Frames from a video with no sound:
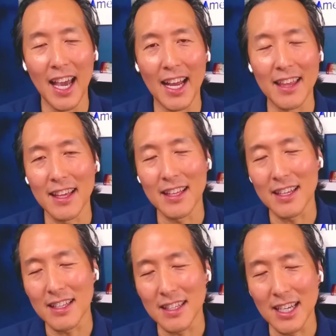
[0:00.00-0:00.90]
And I
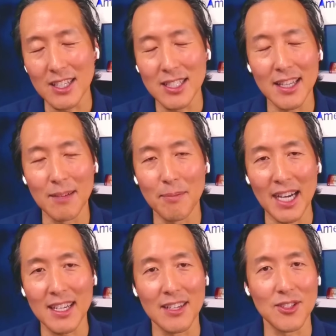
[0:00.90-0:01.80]
think, like you said, the
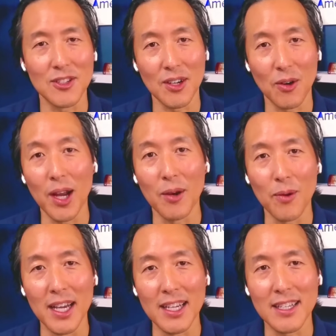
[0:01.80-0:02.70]
mocktails are a great
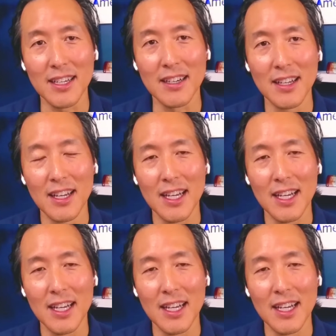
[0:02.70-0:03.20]
way to